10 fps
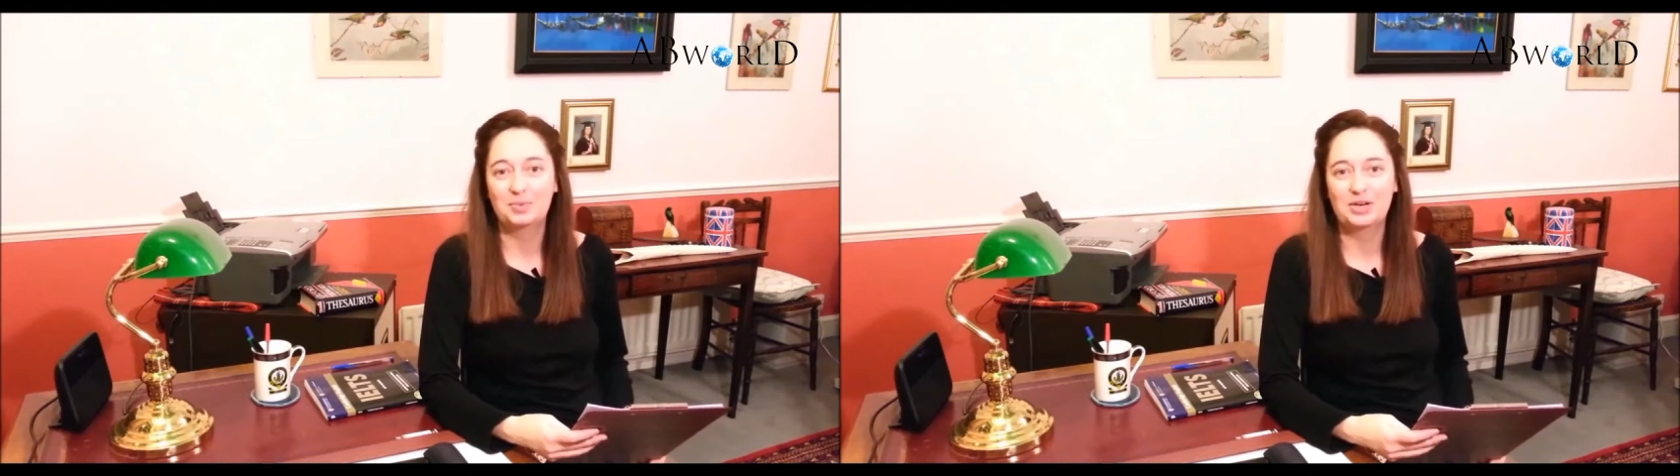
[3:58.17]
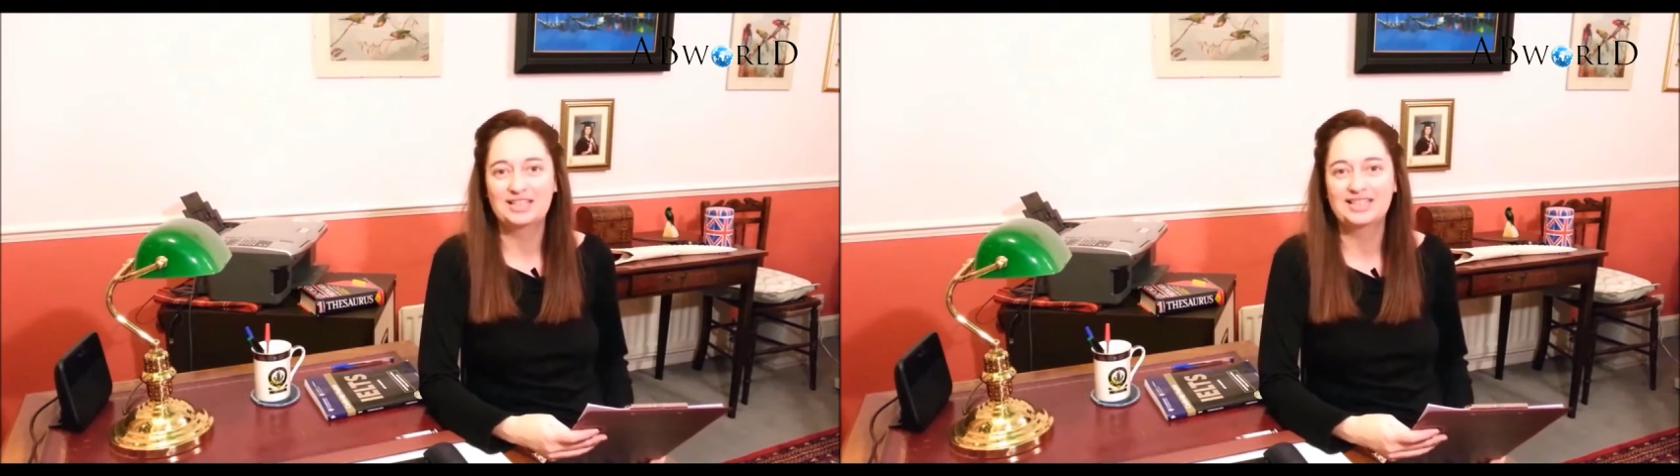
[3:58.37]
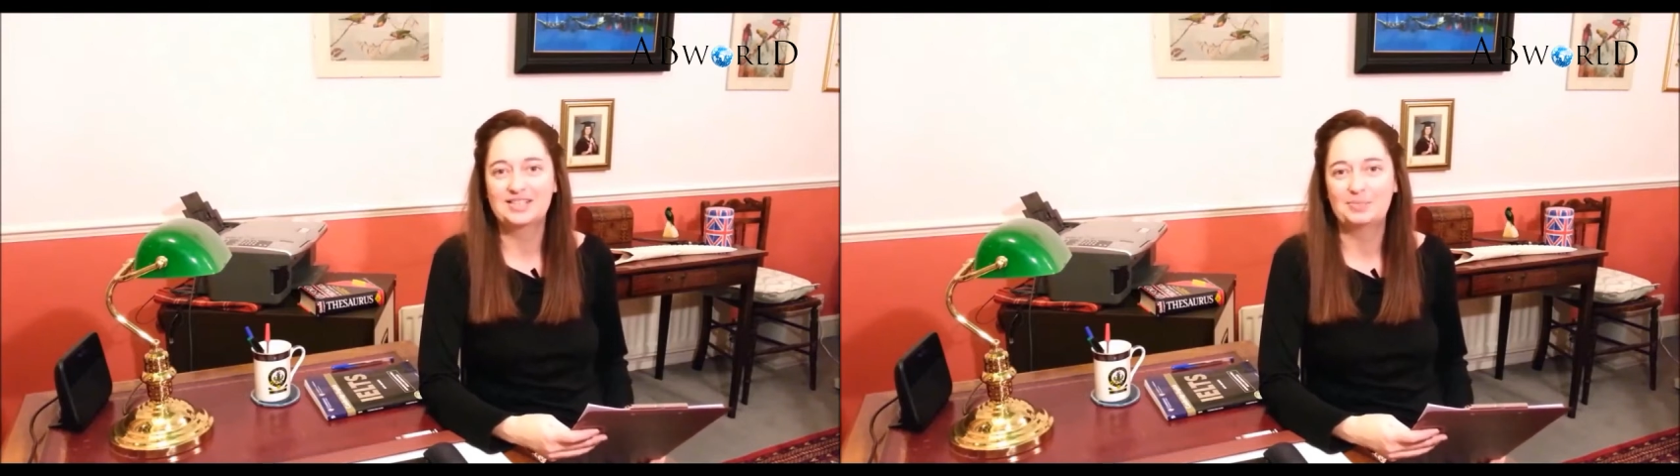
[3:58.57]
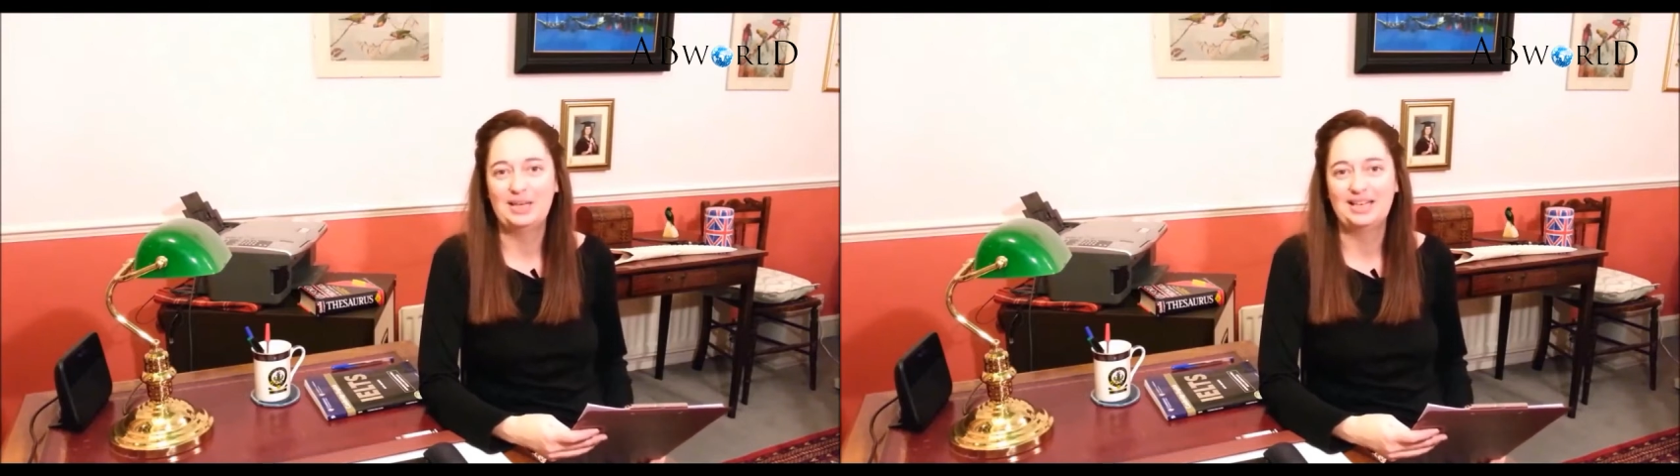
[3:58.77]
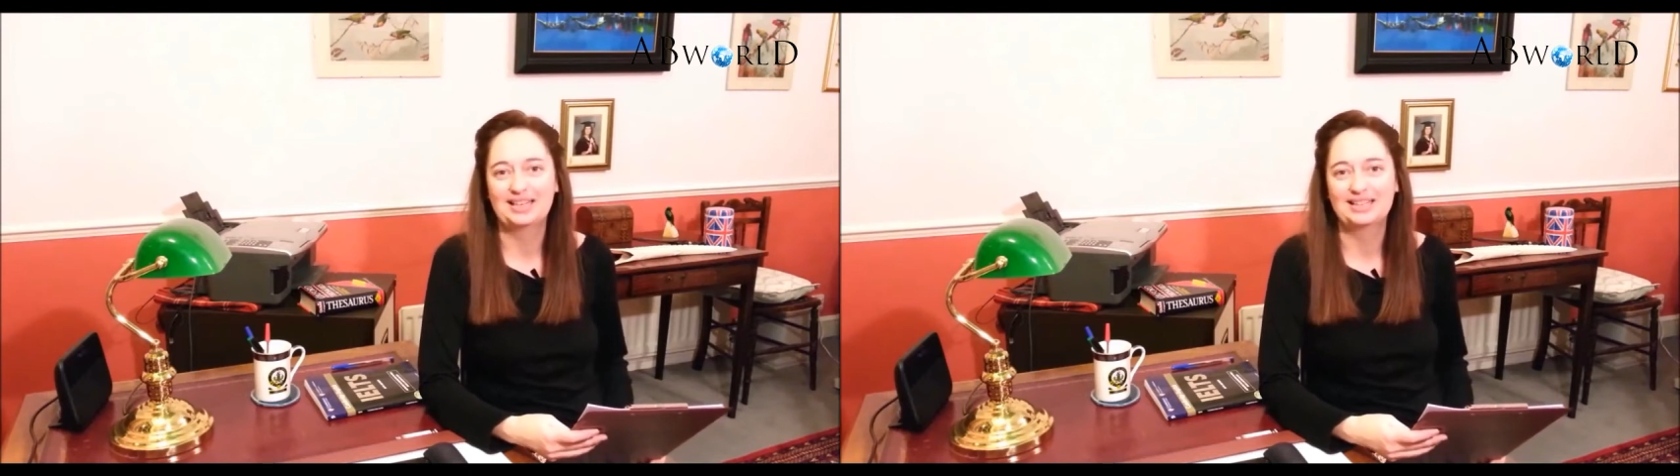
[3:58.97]
practice
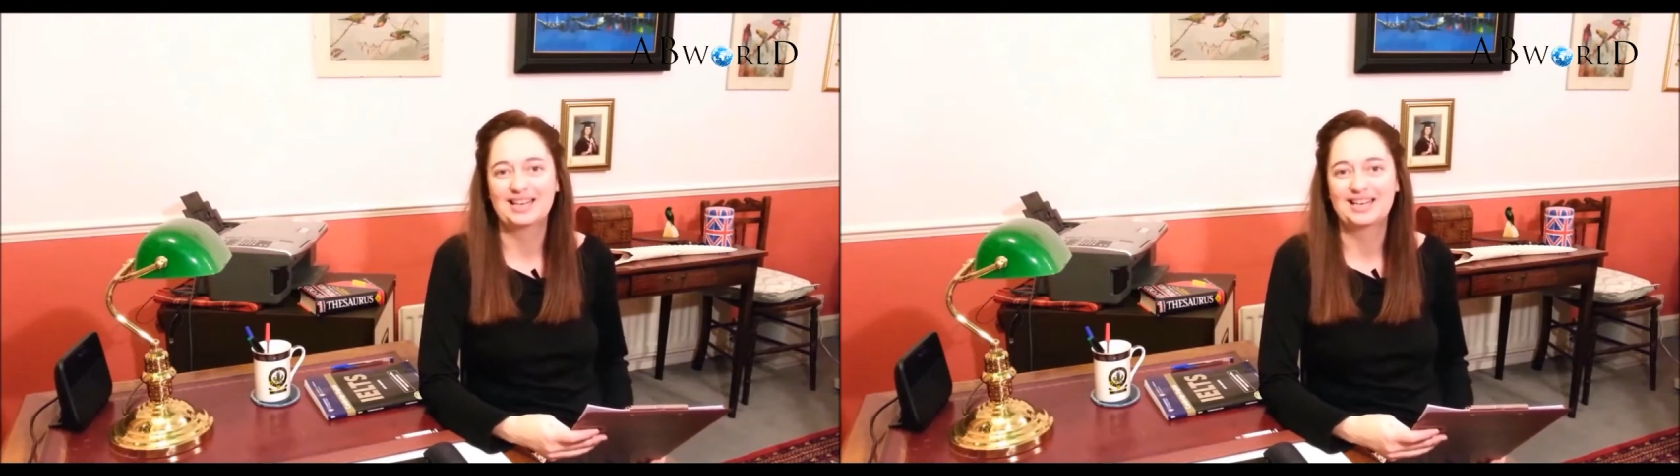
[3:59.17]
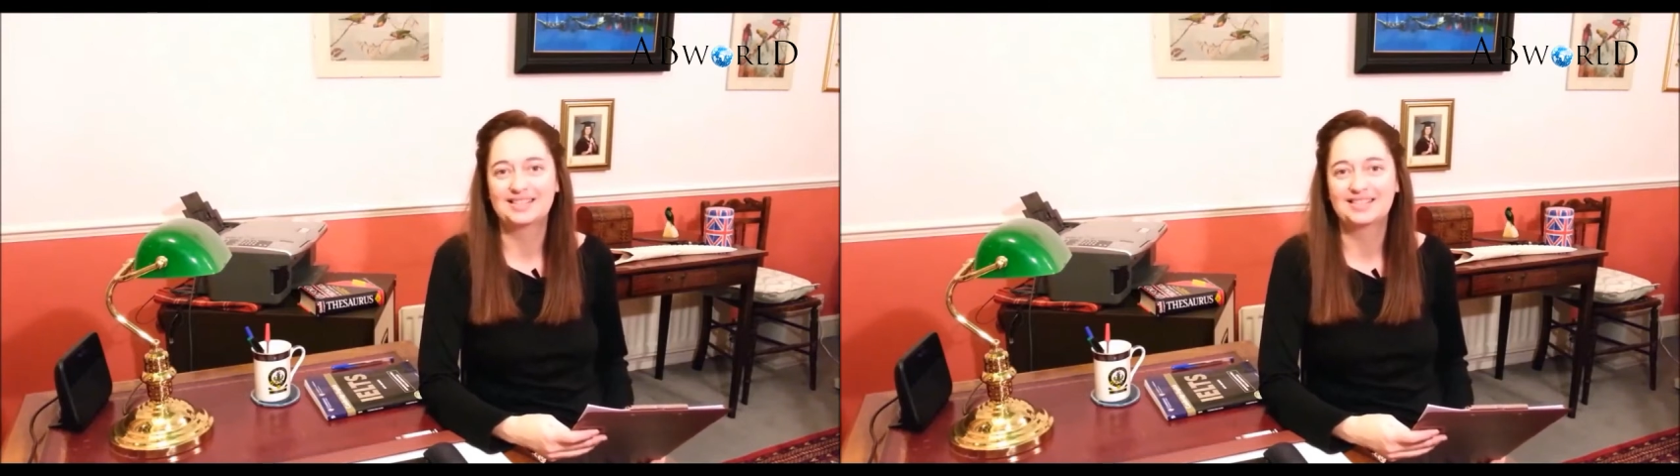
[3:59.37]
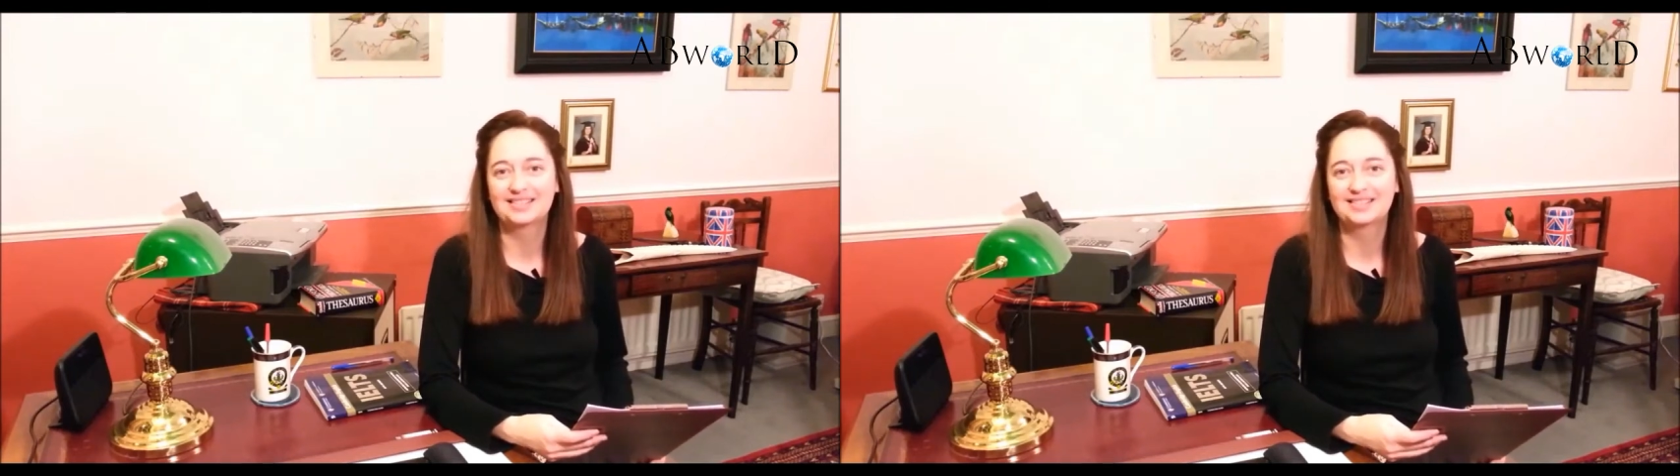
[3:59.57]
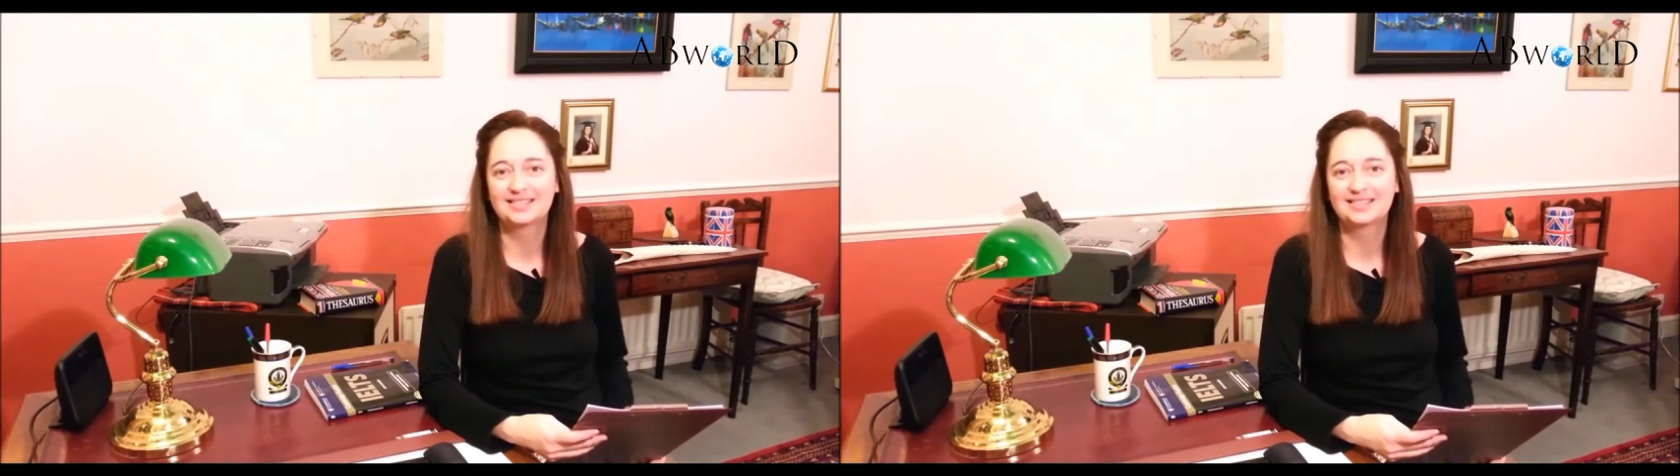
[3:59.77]
speaking test.